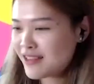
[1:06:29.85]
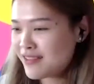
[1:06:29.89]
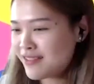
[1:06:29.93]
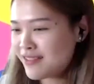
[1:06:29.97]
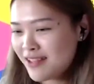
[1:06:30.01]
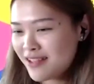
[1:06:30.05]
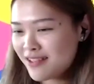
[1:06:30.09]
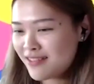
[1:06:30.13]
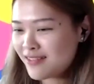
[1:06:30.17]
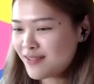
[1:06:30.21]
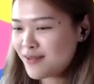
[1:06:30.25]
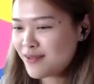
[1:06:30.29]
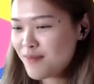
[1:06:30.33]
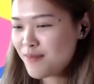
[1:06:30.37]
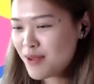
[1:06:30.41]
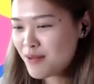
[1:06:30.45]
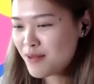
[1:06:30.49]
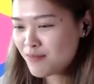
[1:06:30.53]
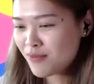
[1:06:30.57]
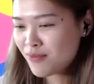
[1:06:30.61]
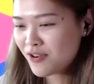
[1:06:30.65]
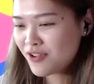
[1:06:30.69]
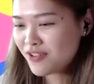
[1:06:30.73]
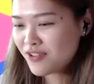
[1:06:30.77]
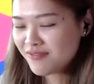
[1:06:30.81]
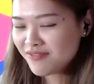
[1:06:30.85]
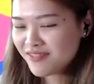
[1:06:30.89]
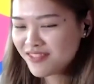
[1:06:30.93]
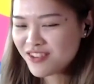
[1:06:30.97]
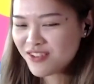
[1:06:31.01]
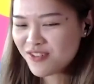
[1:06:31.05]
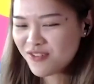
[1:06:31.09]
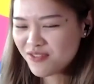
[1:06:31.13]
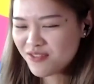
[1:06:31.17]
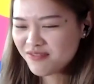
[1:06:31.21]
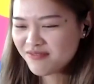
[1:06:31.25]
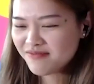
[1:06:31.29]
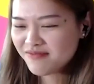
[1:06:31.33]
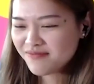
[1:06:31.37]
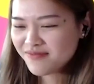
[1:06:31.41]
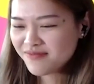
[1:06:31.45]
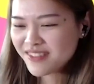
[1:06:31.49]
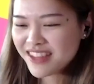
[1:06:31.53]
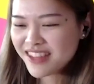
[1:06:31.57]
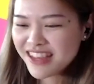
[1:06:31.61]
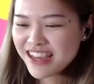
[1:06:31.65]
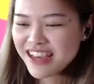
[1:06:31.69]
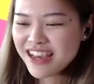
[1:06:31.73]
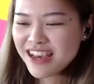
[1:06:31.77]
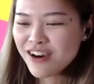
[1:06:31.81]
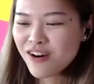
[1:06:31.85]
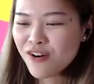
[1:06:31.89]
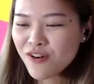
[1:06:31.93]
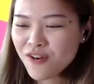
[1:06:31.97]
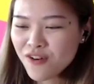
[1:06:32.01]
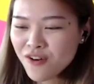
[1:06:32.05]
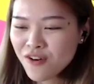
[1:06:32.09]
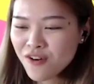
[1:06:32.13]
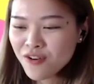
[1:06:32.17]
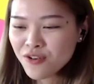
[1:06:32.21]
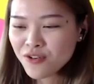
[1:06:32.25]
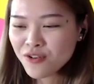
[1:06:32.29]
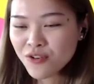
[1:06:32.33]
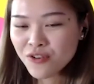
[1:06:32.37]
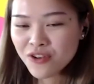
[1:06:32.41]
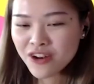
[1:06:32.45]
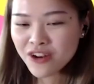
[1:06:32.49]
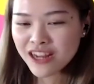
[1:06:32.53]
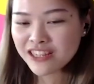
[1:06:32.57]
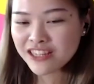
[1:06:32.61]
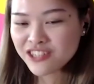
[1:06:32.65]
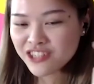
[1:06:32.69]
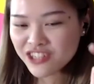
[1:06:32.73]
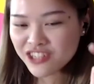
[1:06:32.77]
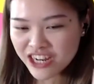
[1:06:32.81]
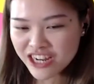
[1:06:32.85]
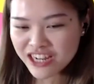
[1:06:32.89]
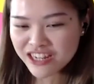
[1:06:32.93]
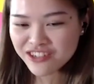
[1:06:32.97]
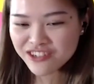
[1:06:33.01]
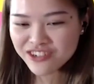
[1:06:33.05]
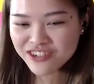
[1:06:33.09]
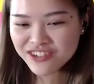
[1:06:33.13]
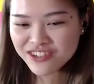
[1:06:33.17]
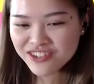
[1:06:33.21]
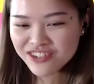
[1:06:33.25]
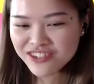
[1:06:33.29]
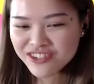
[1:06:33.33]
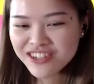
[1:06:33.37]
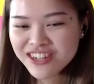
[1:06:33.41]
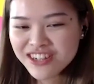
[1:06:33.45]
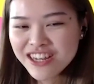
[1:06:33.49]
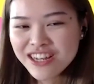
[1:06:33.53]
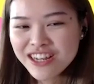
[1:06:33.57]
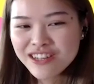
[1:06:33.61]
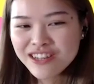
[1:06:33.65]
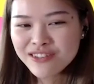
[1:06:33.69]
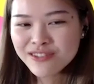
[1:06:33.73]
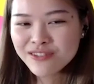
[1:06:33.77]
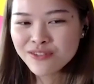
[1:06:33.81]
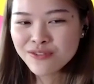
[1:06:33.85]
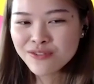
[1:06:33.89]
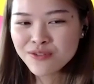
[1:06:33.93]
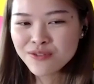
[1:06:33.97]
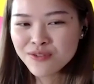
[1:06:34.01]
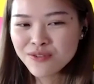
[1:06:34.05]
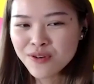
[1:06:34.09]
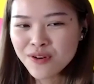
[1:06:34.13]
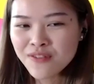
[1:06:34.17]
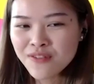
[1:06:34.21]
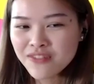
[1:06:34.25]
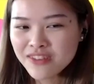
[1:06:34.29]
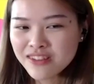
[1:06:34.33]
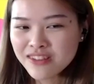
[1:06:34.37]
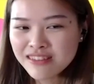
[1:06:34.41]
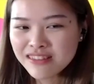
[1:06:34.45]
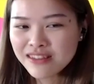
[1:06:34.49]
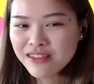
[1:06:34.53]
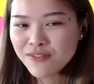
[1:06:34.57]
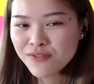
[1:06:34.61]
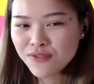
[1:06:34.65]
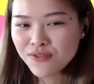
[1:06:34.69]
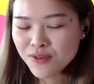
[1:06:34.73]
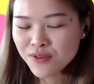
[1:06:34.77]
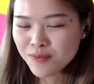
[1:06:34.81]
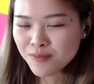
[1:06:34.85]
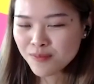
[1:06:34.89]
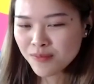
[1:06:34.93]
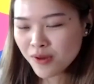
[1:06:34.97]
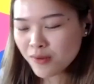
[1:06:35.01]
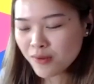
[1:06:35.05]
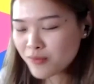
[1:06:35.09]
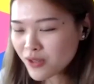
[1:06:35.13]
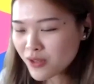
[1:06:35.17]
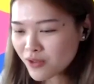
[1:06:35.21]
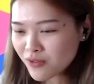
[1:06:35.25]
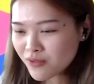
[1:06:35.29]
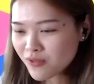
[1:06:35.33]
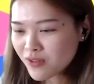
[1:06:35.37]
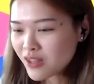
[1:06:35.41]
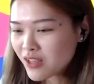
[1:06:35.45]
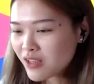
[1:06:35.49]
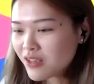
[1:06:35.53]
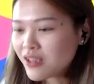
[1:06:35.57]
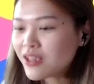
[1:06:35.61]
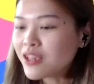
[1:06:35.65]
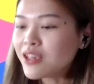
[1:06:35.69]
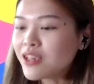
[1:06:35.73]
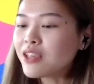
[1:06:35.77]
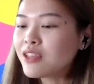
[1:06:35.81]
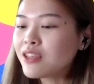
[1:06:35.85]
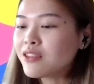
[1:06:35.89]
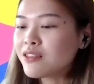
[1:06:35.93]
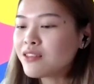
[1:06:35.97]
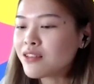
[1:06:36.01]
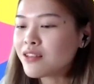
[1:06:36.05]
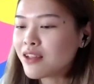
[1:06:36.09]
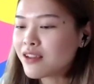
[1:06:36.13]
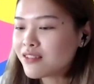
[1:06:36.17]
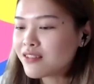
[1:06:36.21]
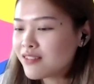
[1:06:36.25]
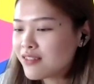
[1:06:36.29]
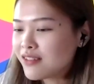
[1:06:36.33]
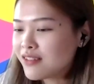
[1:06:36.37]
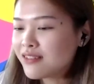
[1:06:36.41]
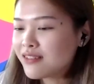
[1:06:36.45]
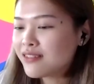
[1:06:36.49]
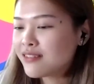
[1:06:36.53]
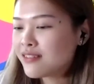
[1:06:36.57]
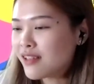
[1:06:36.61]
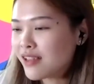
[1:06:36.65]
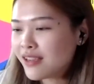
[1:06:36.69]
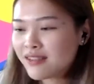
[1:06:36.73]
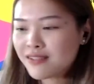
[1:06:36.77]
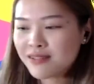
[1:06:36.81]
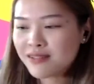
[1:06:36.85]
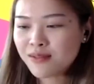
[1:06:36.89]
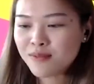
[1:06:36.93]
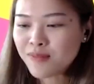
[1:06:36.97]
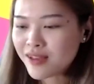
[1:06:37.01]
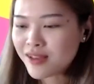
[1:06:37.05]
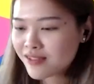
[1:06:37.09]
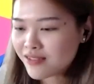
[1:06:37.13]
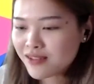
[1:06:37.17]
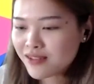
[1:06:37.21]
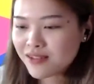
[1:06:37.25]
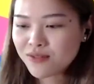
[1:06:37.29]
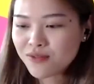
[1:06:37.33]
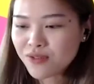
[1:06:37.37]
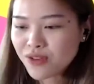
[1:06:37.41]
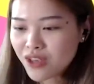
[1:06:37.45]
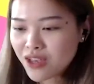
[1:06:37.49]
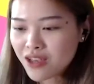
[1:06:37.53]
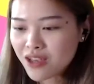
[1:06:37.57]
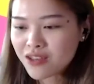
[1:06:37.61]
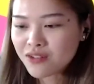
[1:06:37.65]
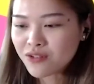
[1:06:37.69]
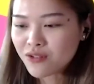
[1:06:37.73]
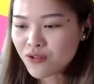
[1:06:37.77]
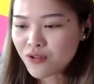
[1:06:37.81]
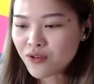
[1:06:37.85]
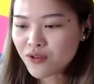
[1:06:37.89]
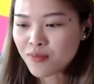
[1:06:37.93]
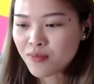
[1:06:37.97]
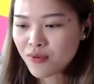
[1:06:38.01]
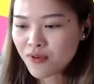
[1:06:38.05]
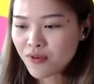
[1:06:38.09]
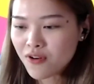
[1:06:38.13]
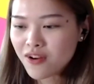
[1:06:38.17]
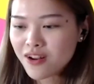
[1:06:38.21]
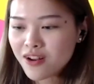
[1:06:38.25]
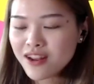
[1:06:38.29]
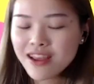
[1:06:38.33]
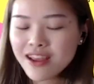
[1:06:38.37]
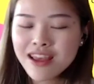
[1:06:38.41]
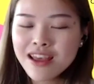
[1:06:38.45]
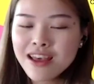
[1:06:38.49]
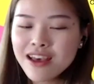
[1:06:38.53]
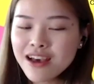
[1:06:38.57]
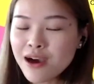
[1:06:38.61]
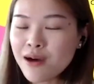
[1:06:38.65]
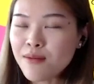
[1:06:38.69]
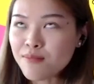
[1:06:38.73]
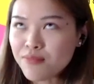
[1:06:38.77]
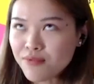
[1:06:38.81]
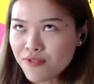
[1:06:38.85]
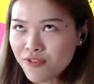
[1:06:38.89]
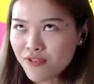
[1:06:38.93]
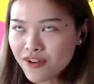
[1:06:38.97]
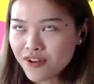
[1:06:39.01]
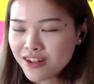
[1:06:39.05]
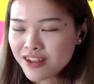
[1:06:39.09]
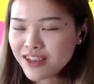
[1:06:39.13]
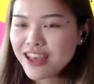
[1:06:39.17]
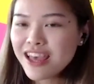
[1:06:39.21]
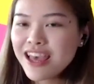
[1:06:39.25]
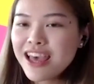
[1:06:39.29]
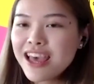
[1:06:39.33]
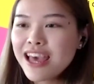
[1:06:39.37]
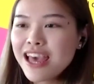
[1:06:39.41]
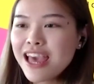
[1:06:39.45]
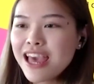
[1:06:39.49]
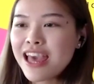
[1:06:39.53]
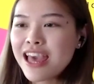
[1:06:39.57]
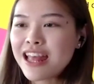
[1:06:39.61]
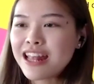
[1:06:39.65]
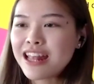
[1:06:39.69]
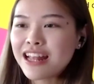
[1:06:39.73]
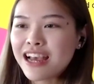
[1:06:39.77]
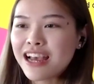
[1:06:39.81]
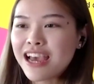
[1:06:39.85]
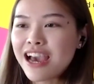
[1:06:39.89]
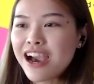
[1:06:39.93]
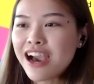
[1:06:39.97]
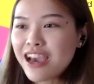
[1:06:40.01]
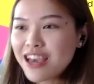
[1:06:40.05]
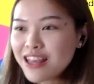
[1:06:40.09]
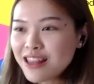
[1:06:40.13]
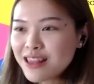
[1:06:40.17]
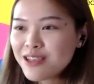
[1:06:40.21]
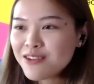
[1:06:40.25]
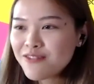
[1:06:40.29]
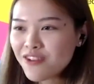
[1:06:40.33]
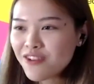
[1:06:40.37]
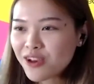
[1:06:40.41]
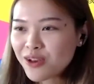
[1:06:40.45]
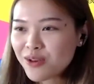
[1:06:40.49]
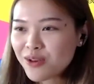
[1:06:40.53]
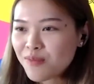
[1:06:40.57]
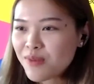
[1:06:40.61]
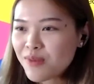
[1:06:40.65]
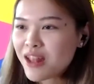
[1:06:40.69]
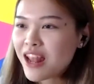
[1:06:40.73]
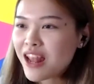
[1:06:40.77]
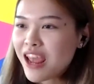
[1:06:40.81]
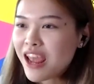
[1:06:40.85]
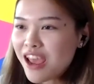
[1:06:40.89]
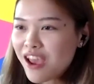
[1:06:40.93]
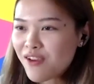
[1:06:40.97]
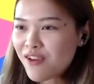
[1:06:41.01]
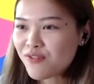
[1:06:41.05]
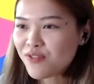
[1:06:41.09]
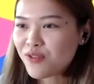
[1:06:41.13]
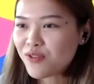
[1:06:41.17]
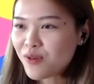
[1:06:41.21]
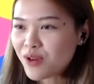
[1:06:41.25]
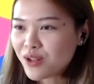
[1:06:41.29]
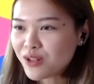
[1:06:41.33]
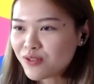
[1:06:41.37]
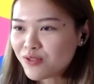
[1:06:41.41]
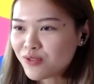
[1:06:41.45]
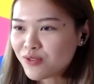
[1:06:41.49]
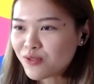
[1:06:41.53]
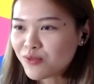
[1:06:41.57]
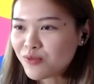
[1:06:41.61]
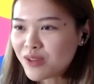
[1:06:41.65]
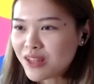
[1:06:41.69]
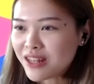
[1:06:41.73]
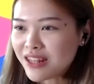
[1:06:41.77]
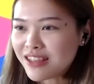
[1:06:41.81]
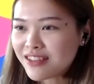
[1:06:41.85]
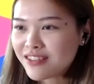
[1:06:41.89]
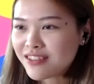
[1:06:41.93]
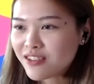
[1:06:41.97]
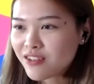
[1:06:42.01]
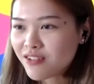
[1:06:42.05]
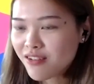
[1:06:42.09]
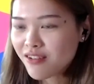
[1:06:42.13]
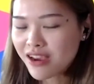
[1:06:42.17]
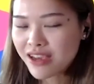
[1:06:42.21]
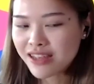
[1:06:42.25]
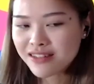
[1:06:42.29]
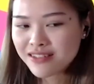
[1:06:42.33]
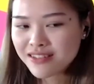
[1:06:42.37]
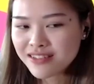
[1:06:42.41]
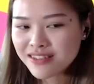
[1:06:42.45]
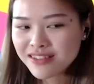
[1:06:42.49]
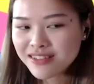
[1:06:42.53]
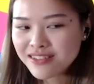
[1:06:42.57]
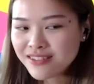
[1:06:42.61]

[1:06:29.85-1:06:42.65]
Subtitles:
That's the main point, you know. Or go on exchange. So obviously, if you're in public uni, there's this like semester where you can go abroad, and I highly recommend everyone to do it. It's great.